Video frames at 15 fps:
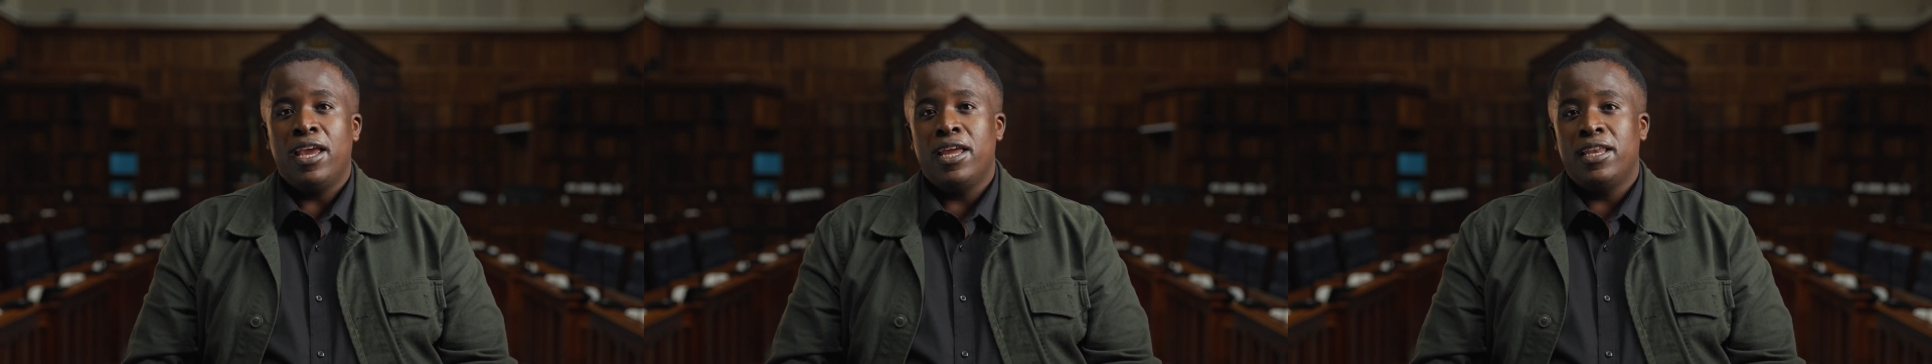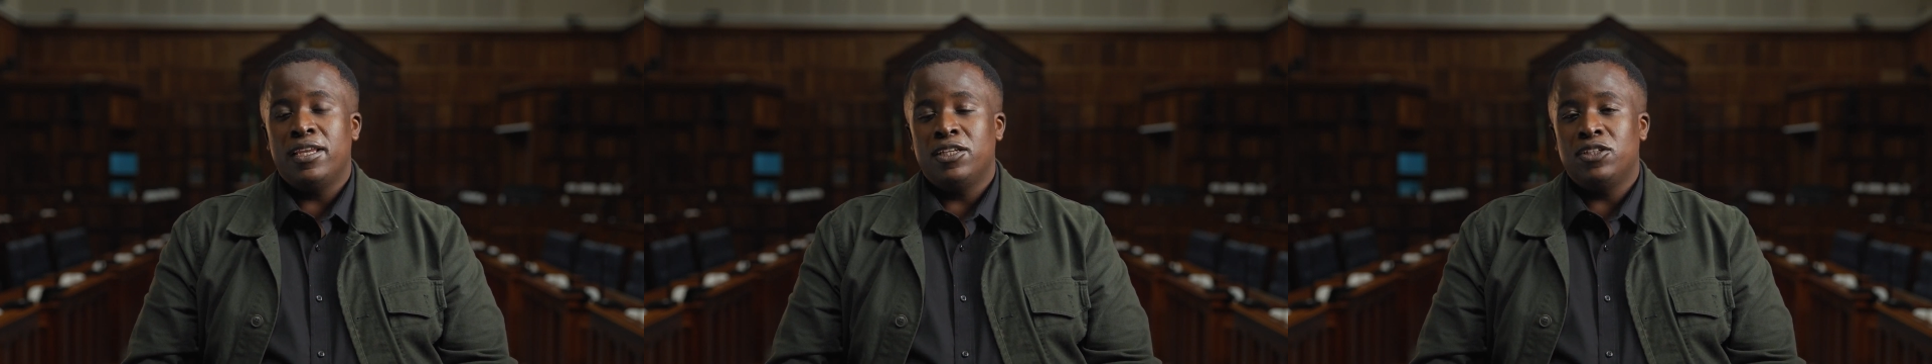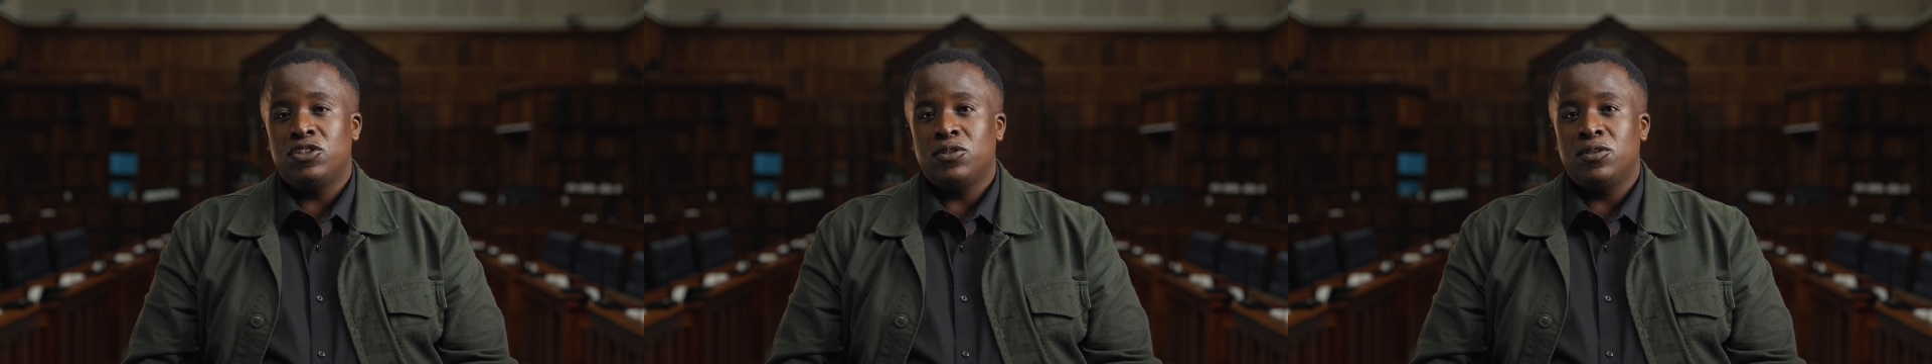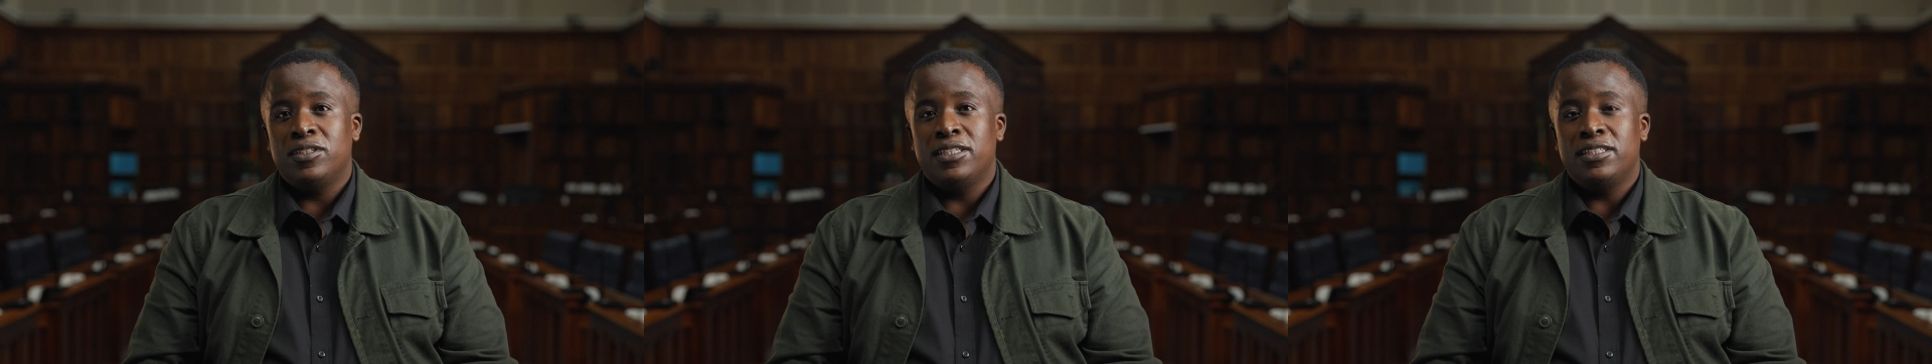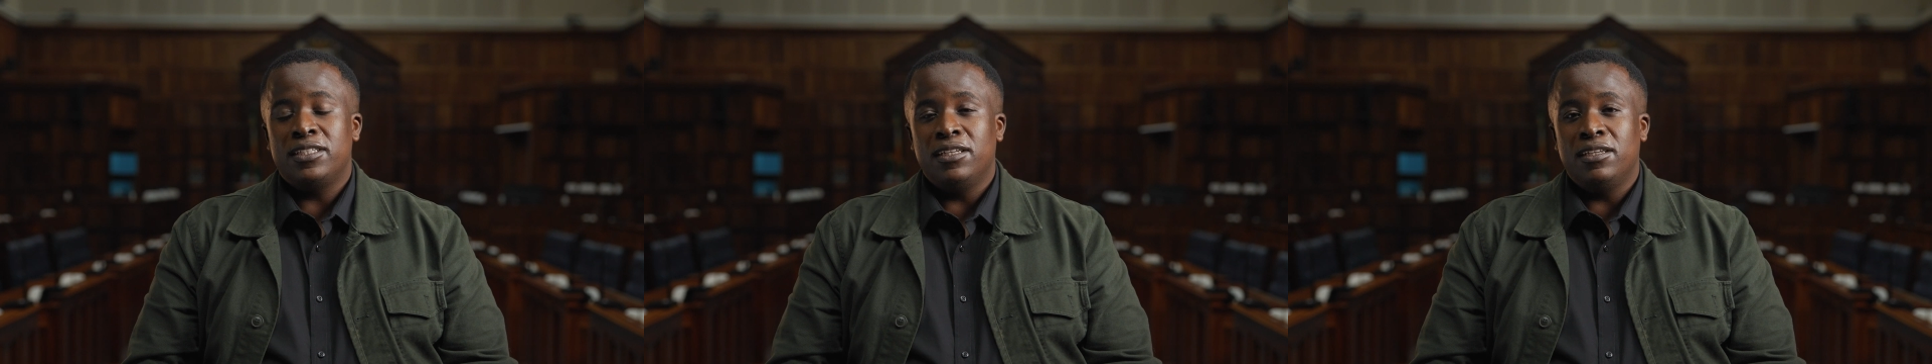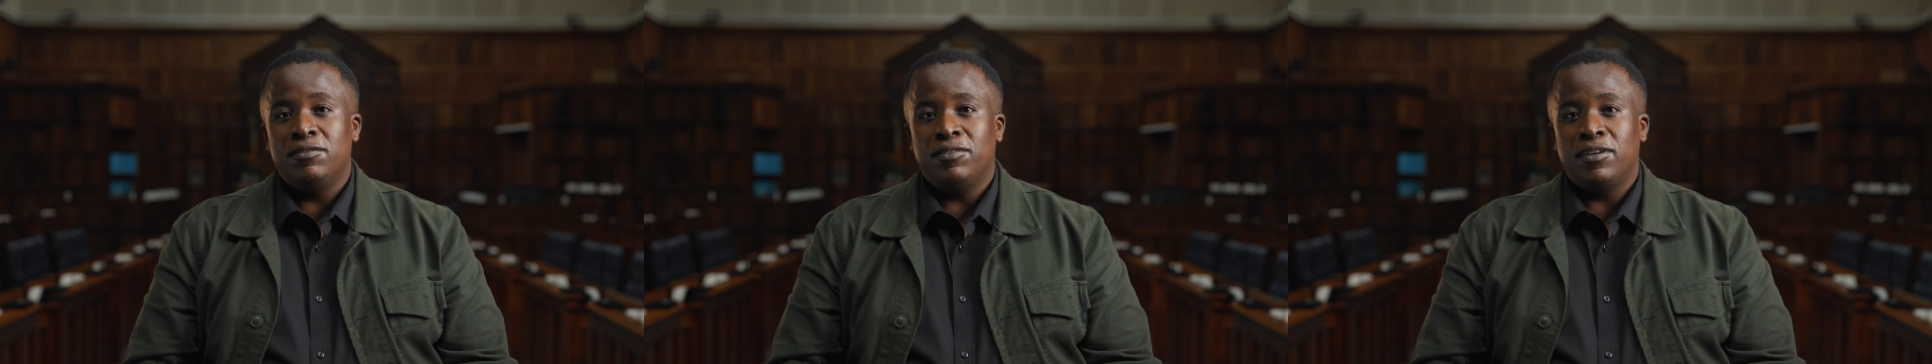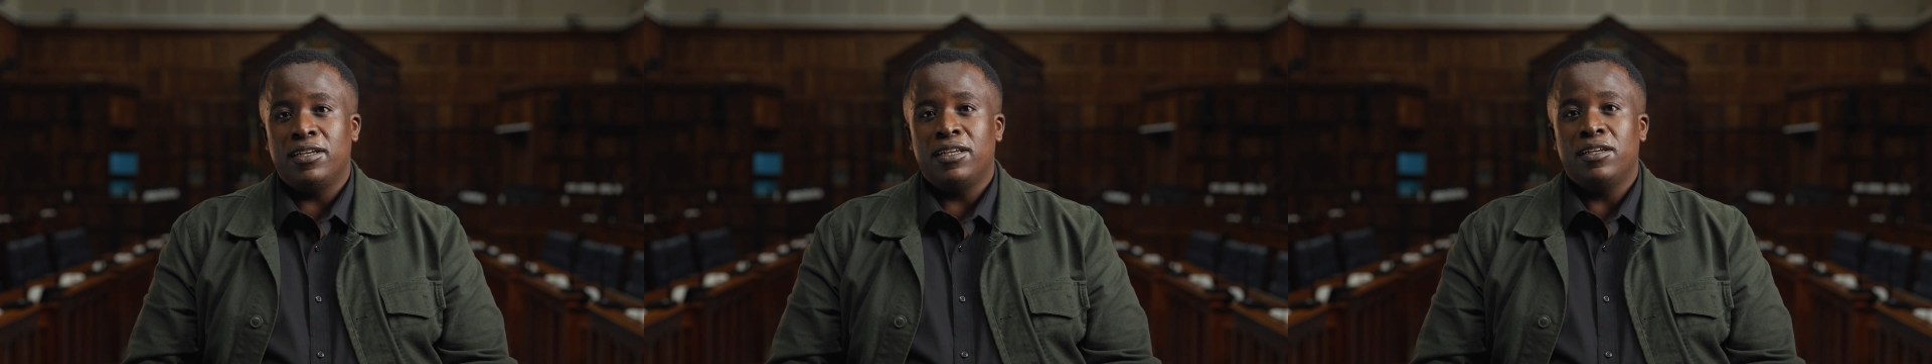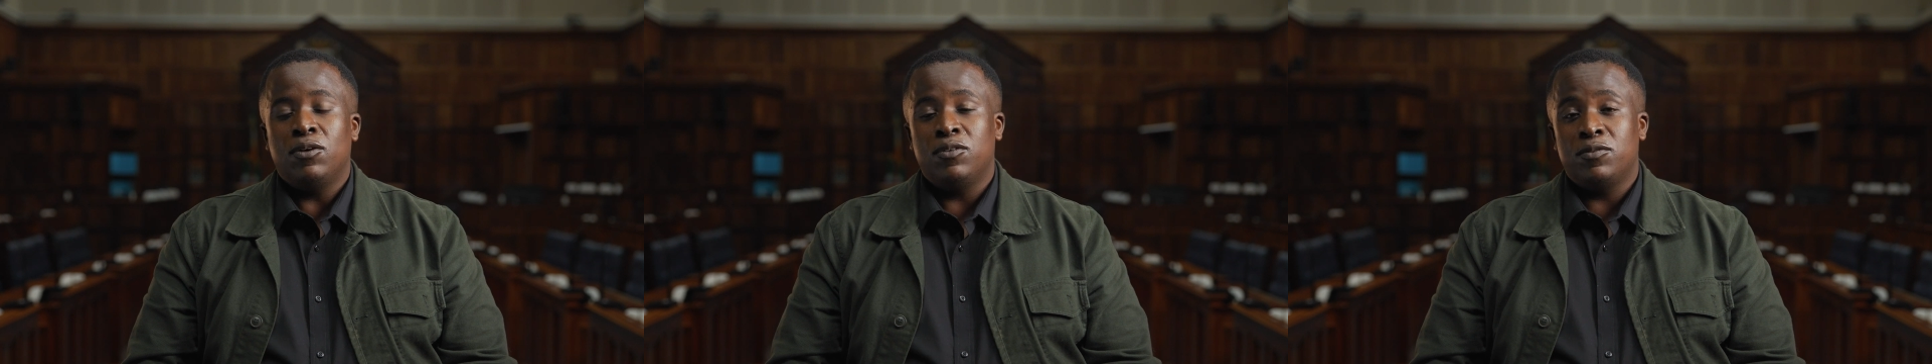and ensure the delivery